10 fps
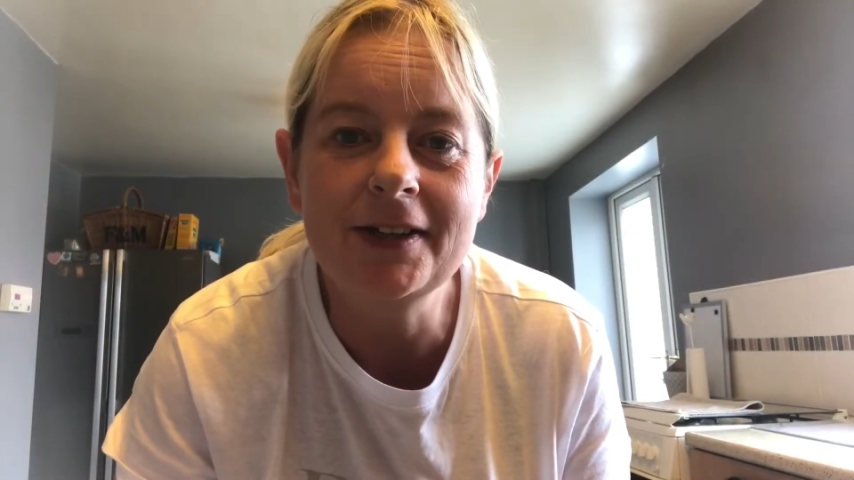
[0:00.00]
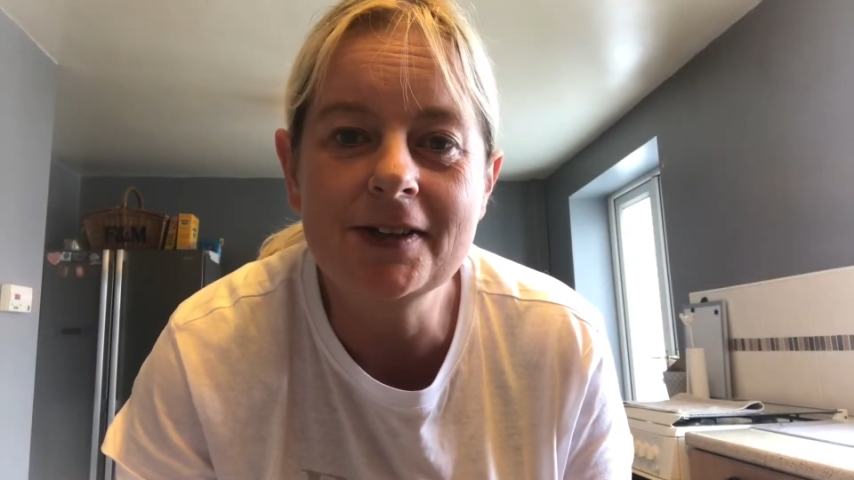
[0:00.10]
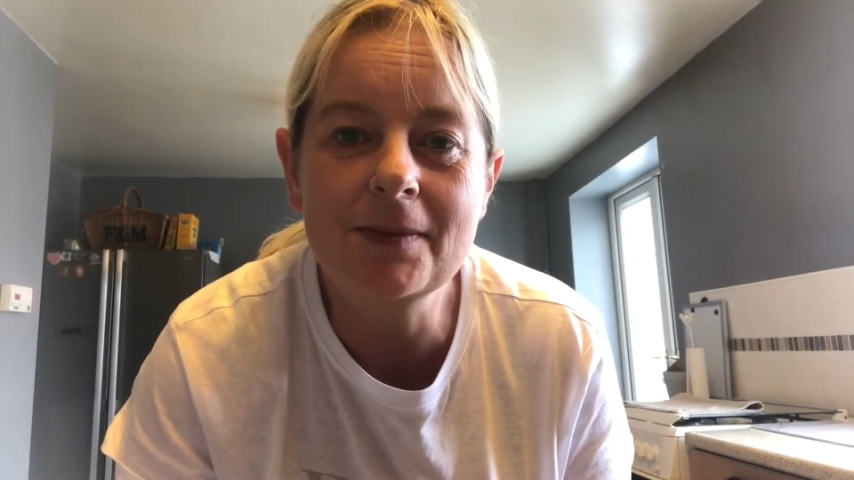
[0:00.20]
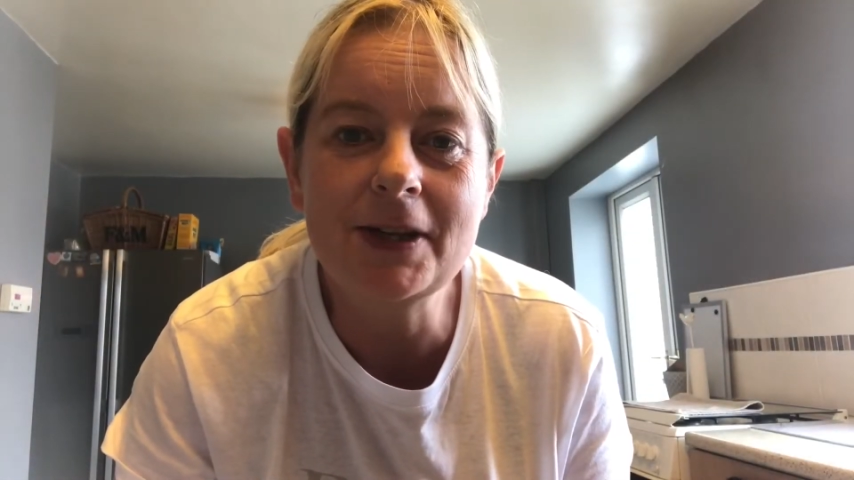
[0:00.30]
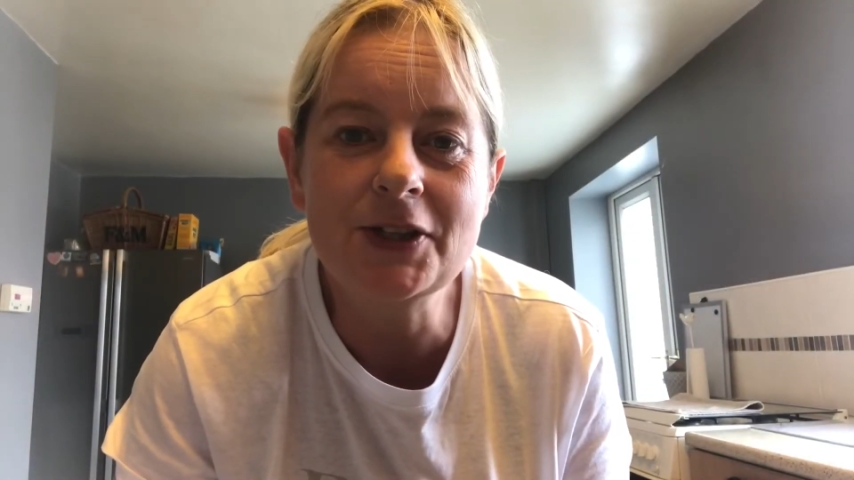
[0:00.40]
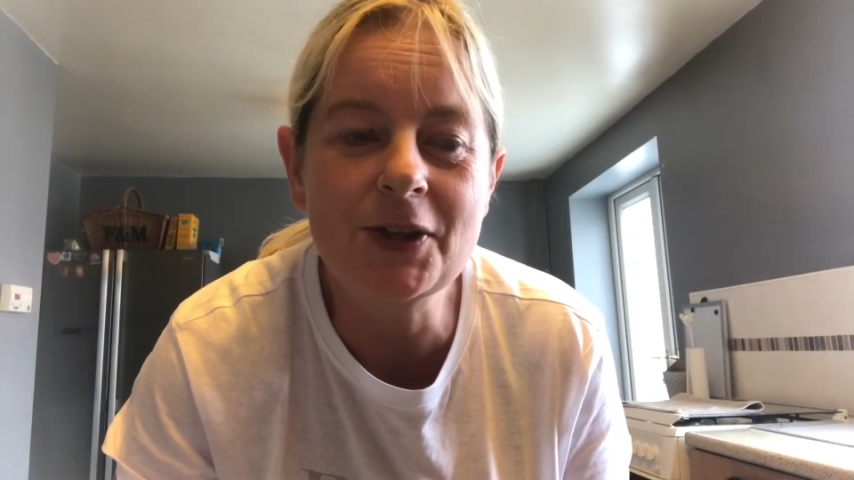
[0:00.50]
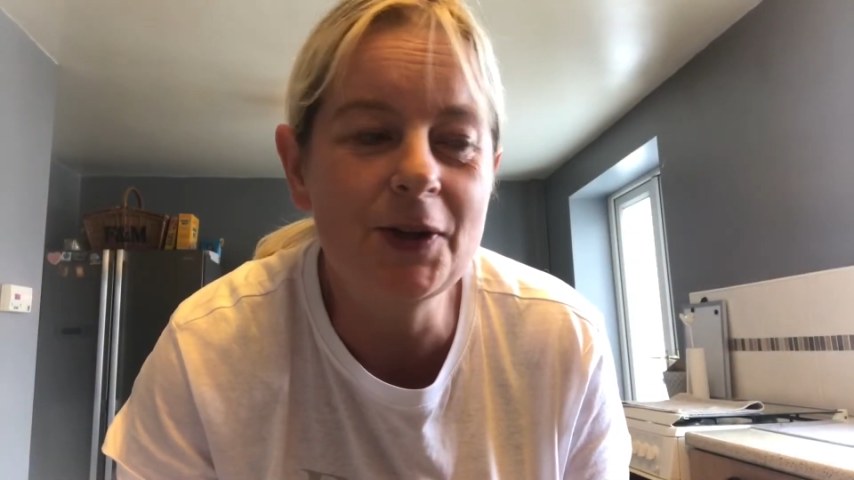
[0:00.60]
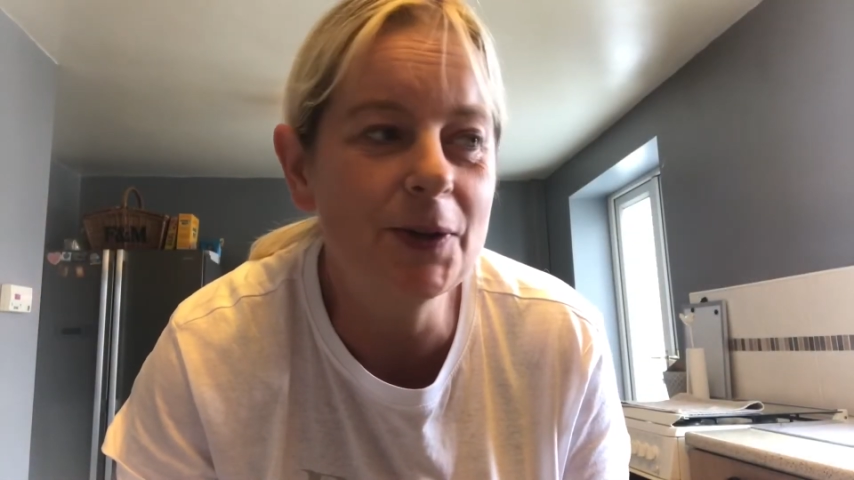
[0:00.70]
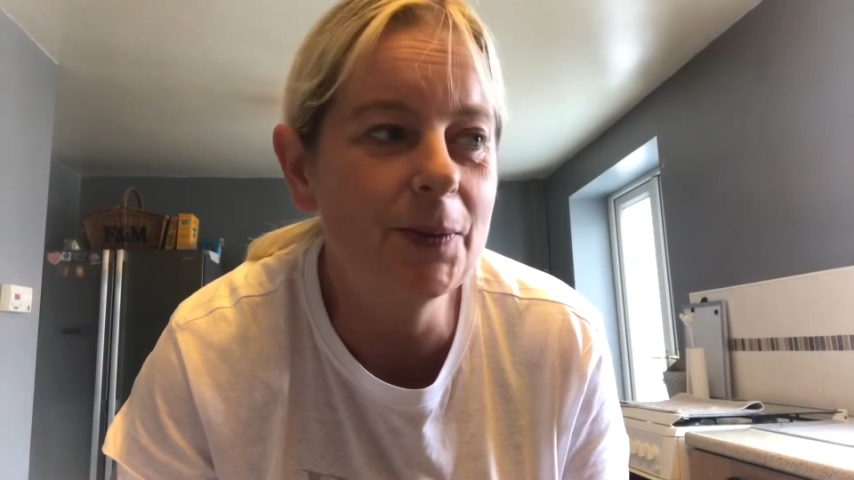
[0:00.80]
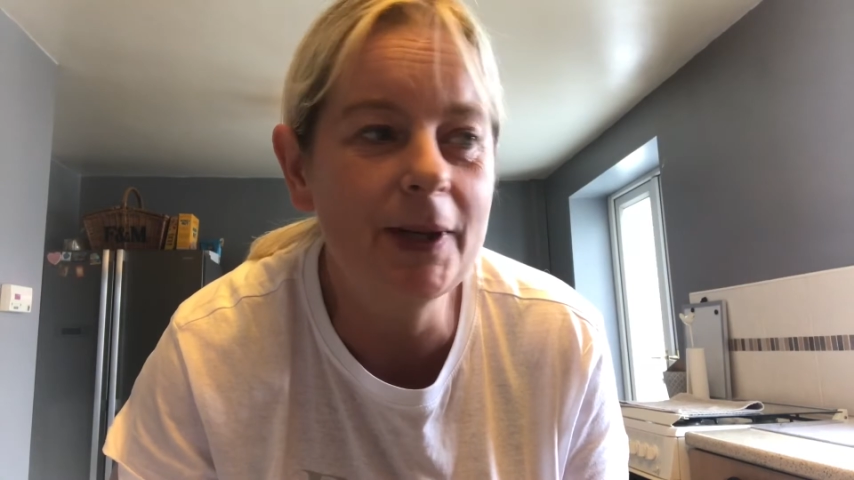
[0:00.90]
As I mentioned the
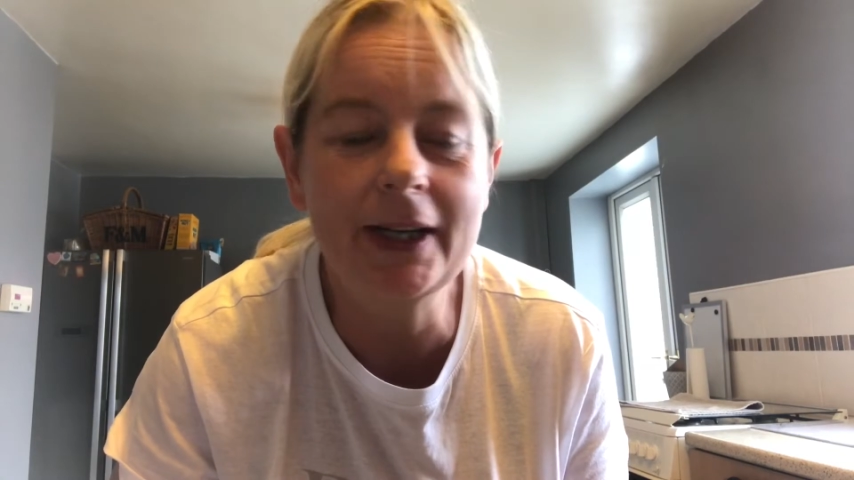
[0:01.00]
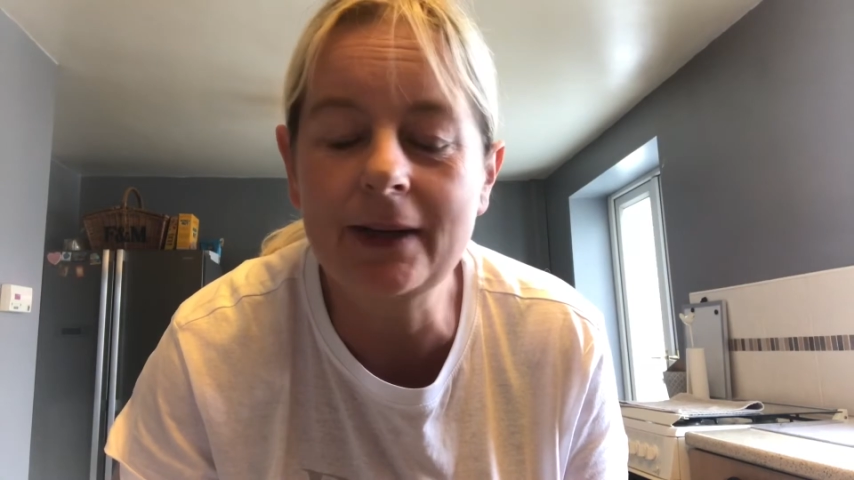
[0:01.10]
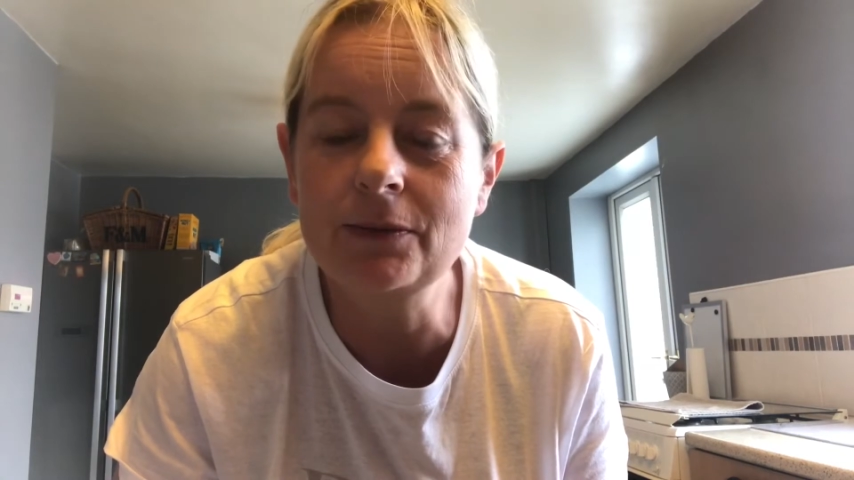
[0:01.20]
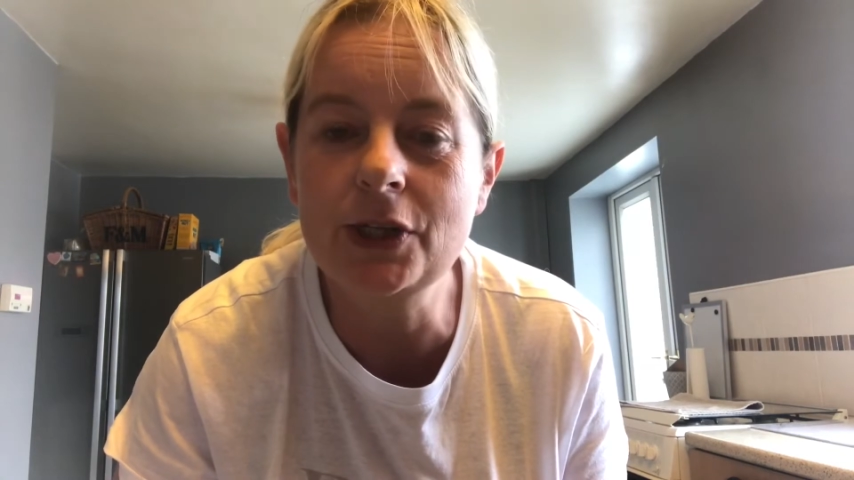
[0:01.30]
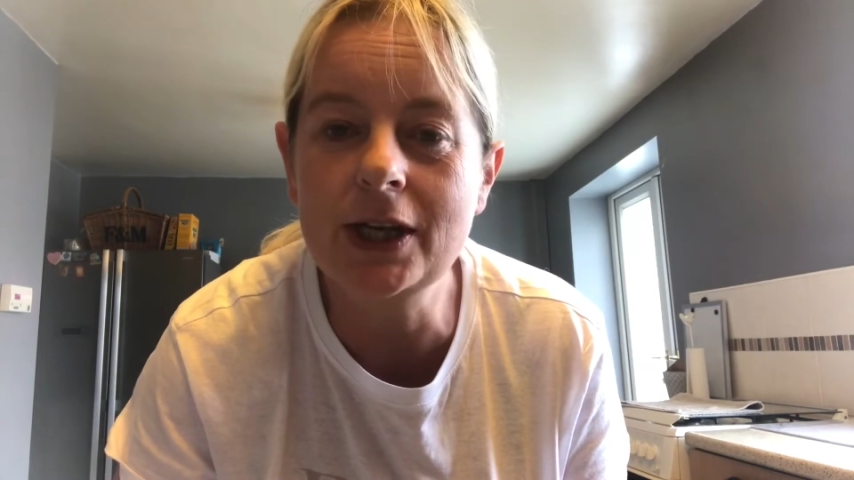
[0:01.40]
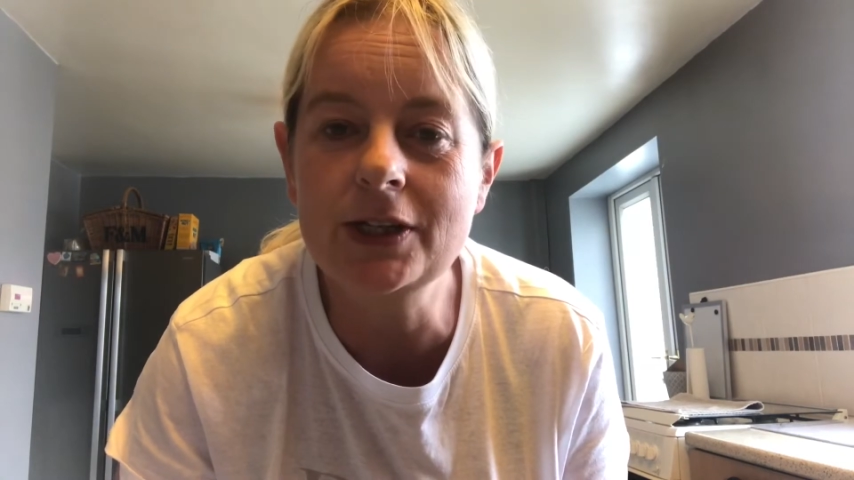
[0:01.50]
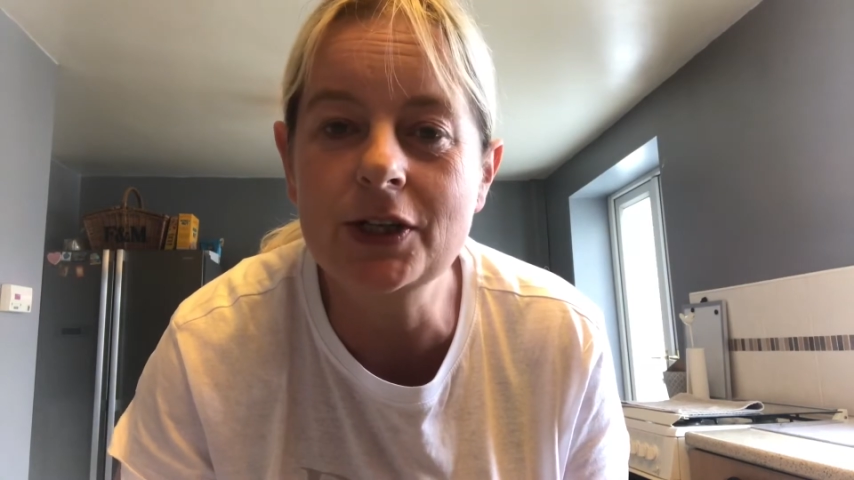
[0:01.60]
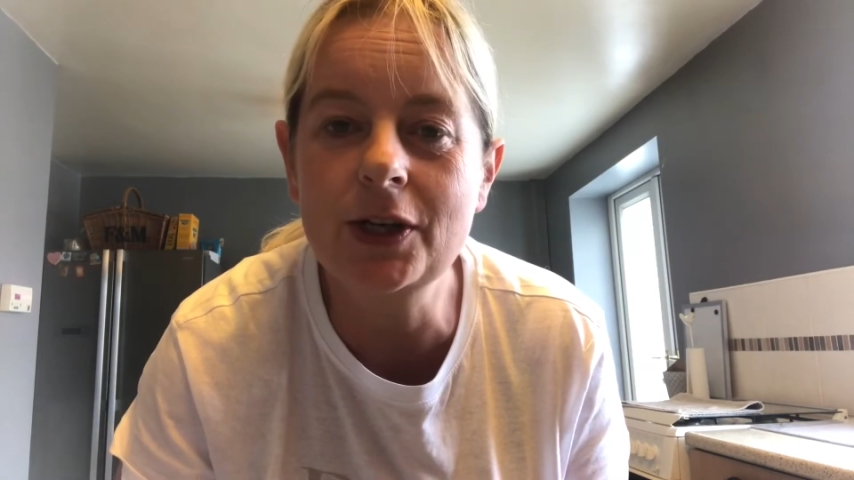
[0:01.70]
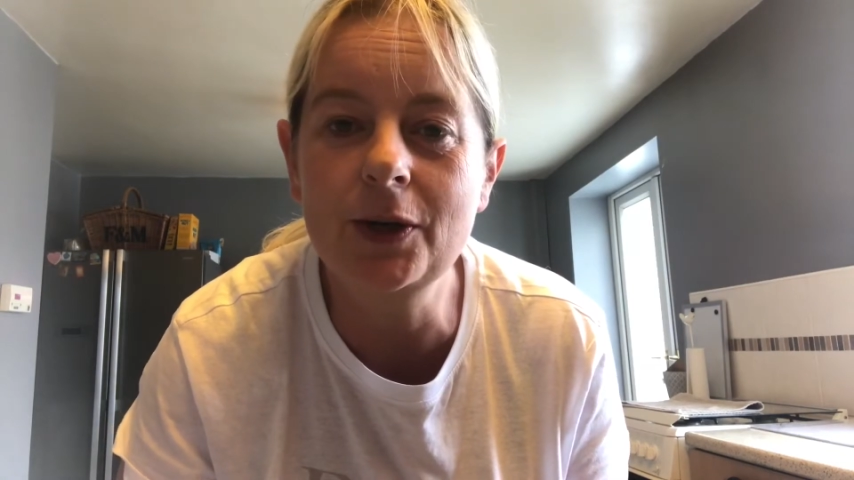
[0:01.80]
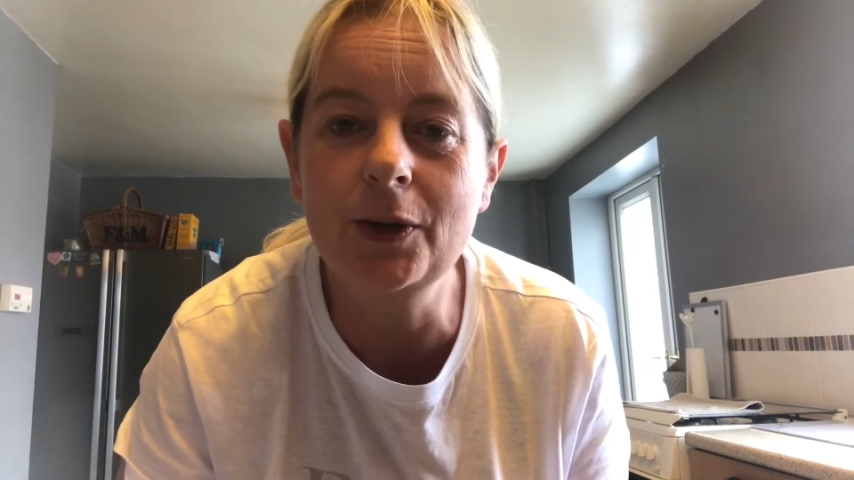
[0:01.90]
other week, I'm changing
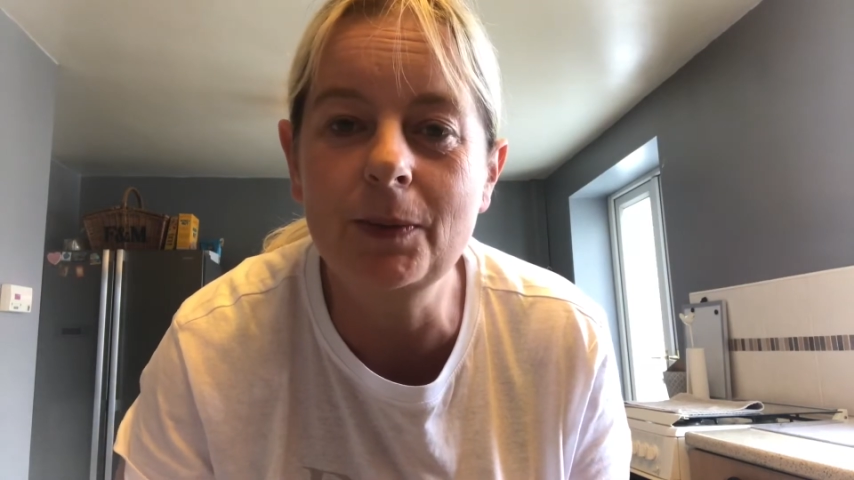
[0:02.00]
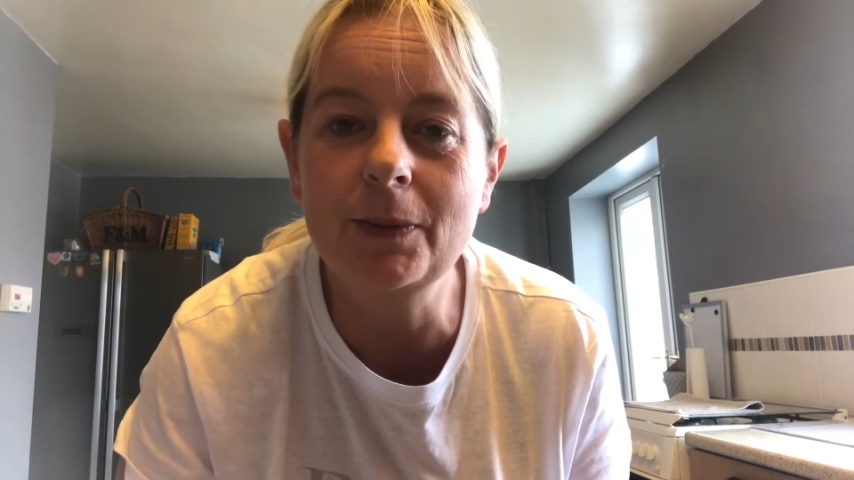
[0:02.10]
it up,